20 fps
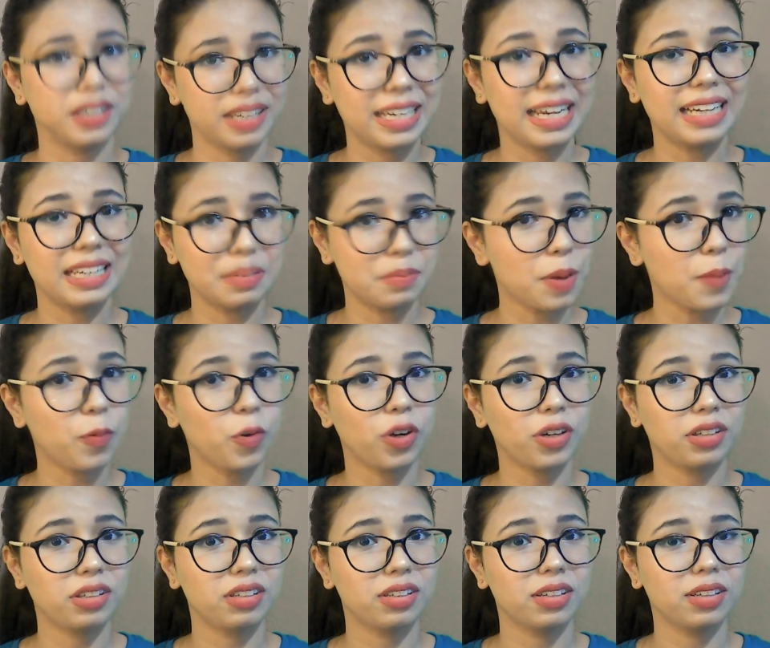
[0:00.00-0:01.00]
Getting my
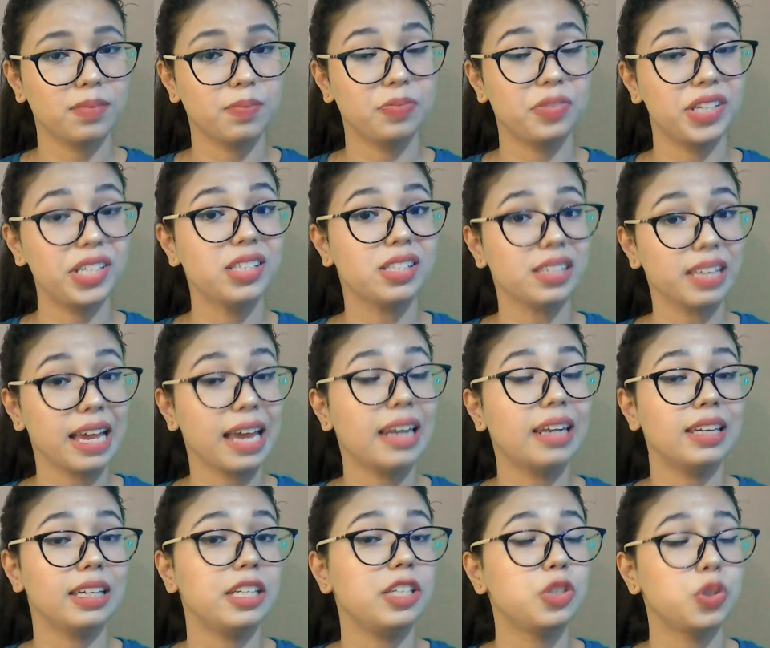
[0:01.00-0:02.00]
point? This
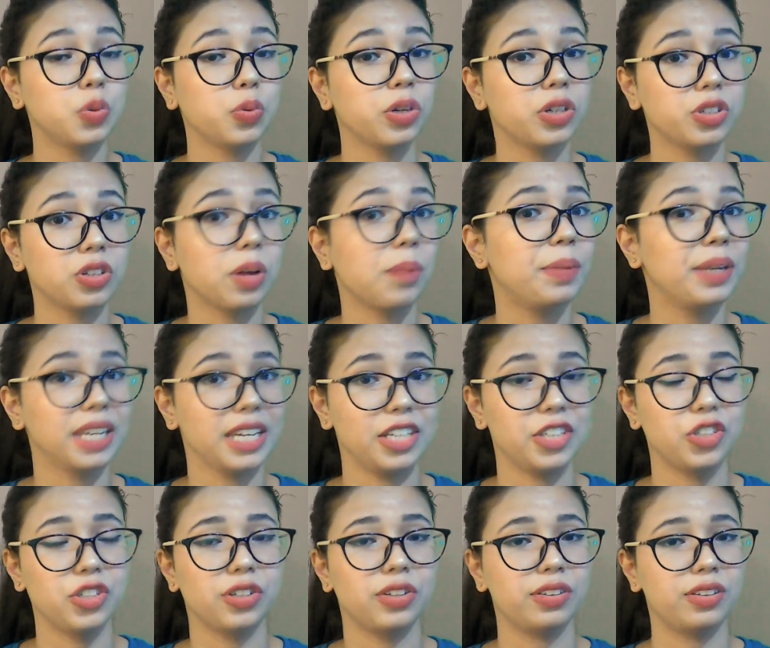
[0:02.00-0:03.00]
can lead to a
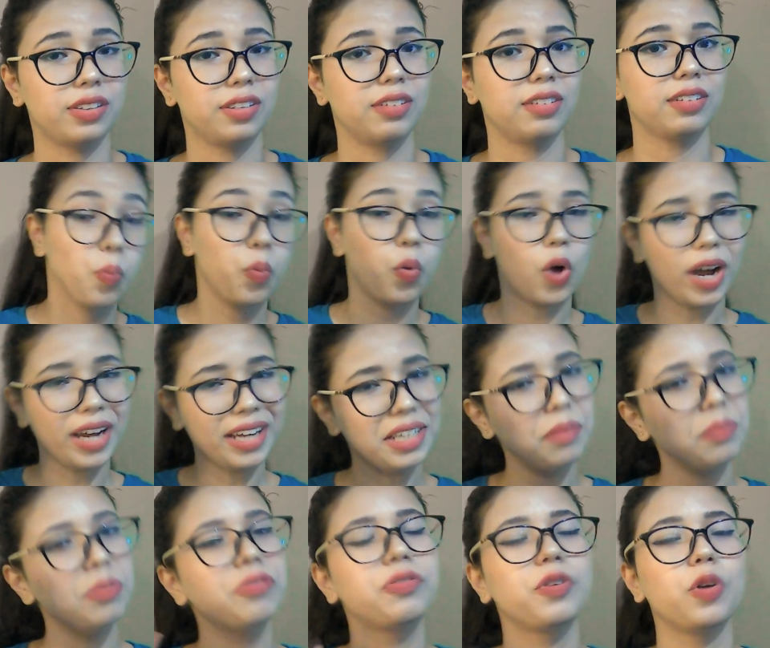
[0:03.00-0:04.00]
termination. Point
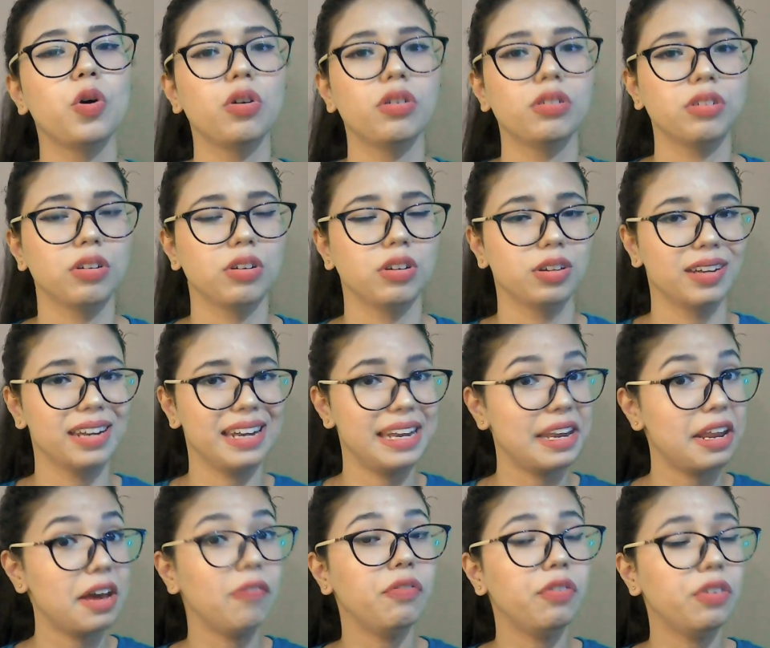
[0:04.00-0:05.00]
number four.
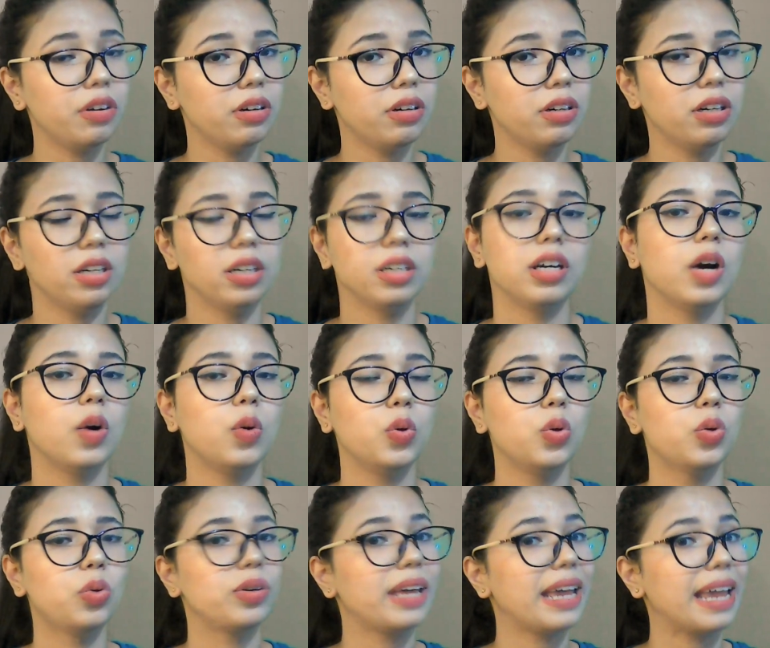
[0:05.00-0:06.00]
Never
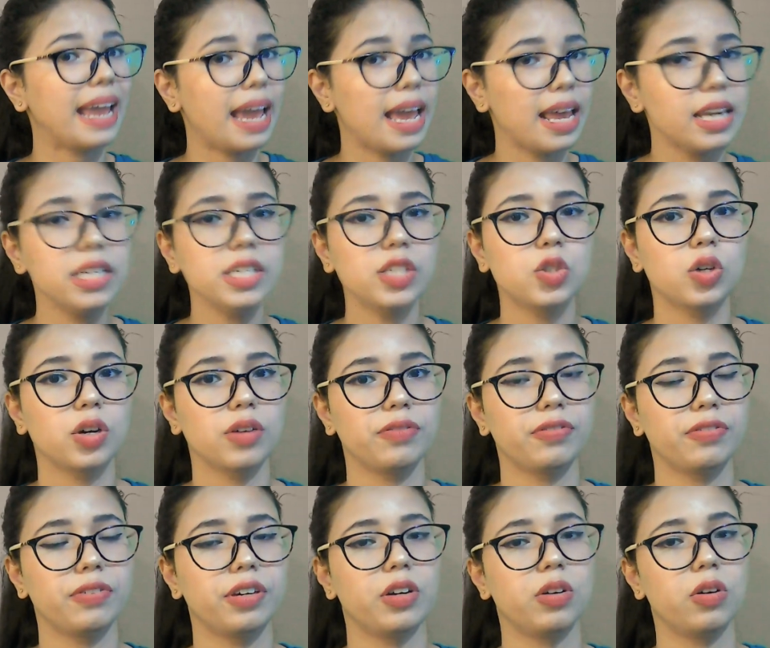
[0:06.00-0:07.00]
download any
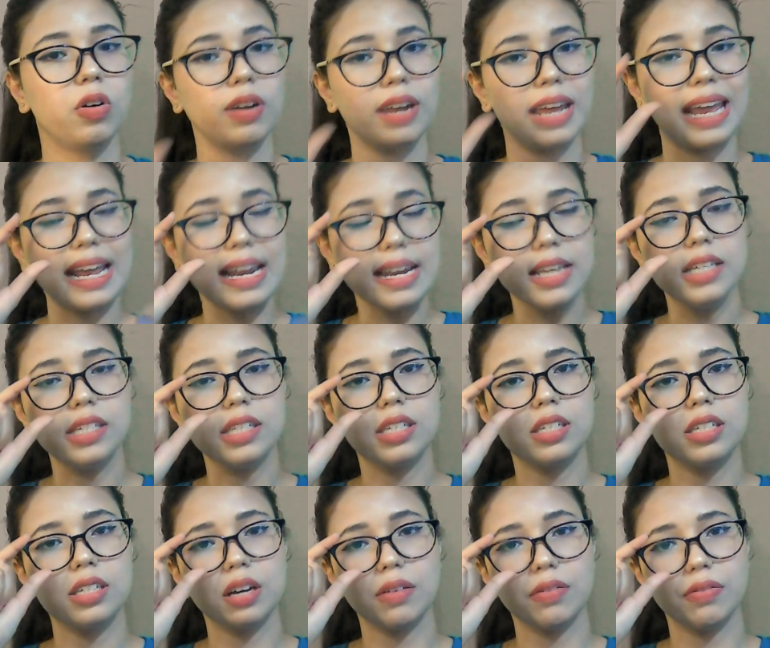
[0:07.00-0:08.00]
software or any
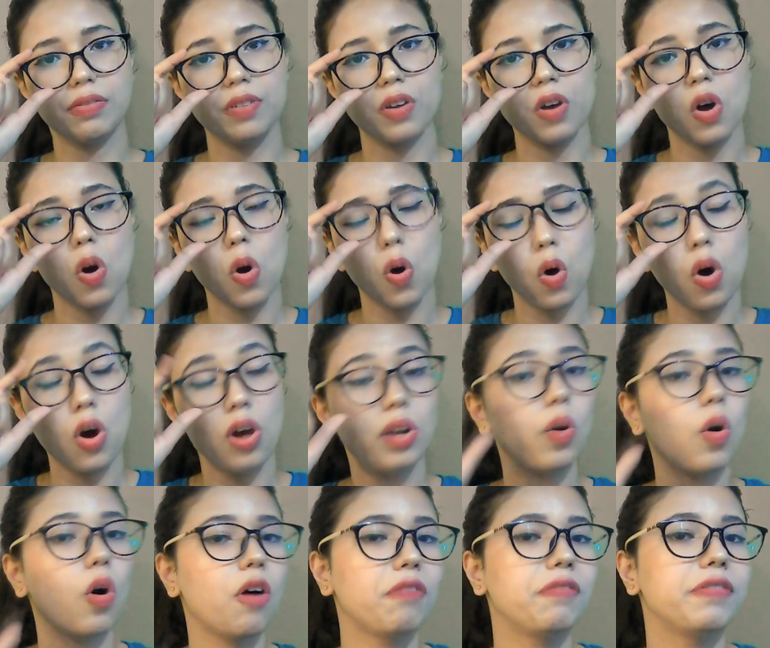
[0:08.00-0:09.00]
stuff on
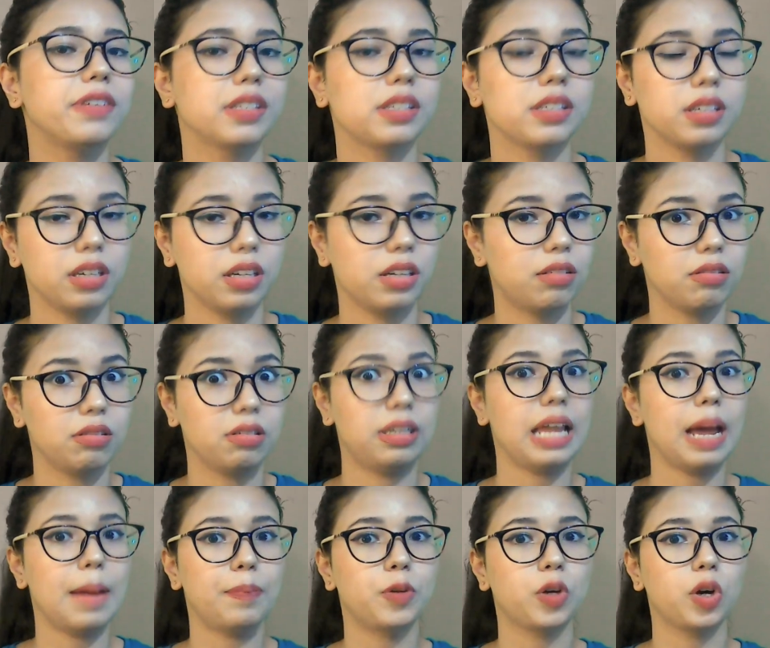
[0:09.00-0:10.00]
office
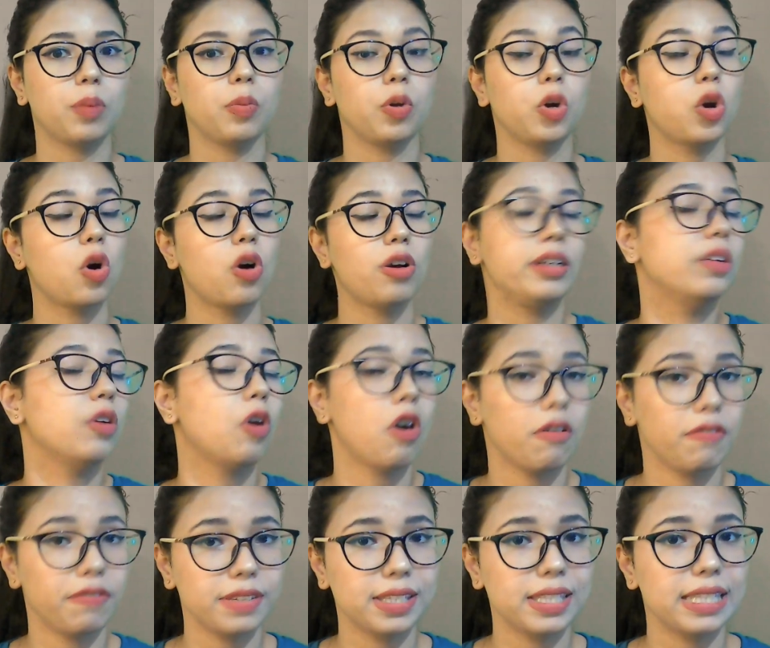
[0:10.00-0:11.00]
laptop or in
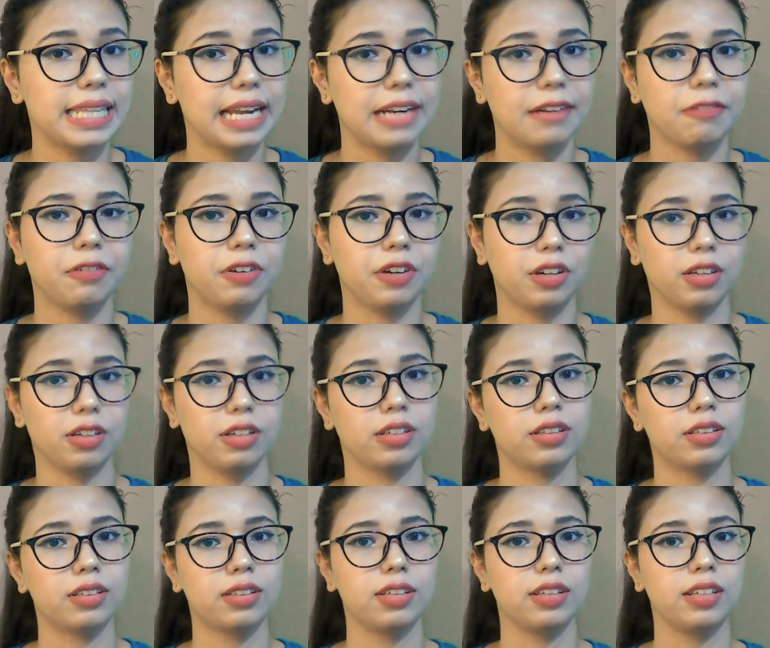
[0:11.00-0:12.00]
office network.
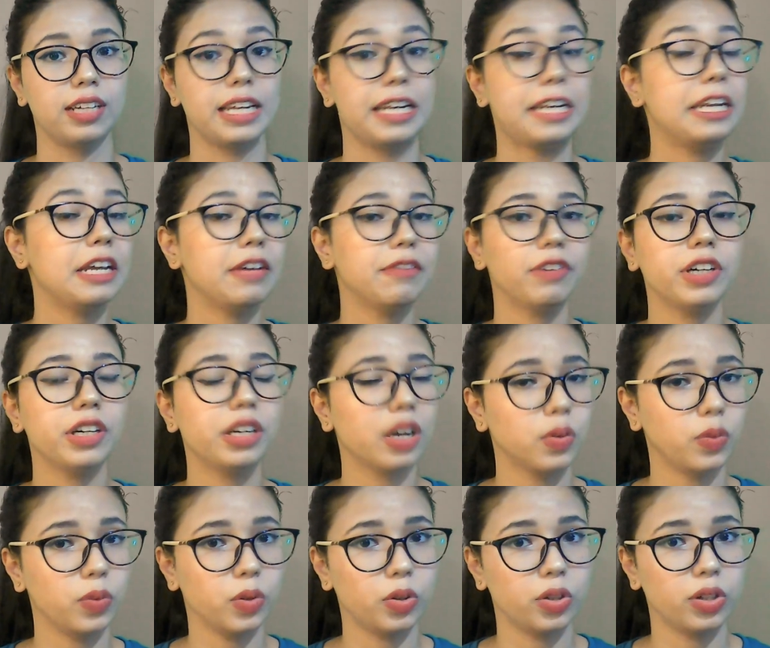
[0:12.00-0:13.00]
Never
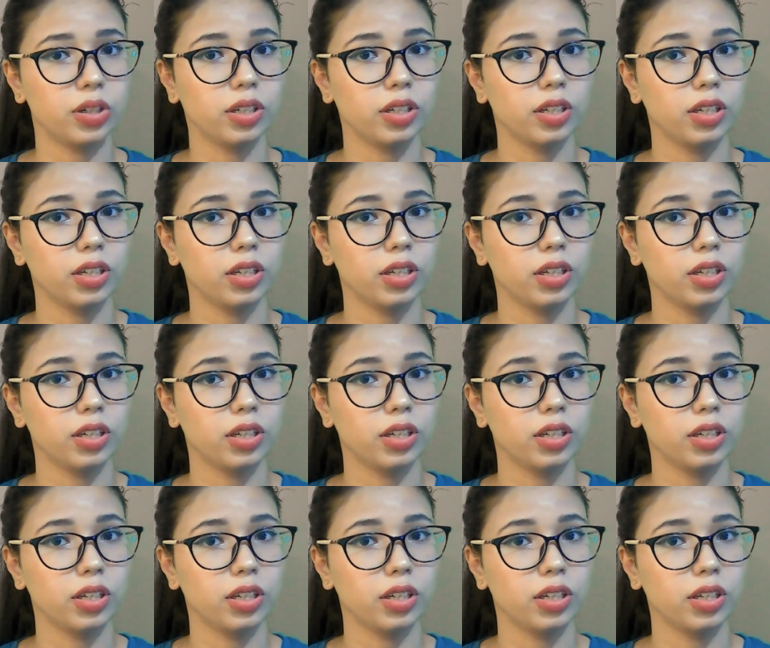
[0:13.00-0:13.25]
download.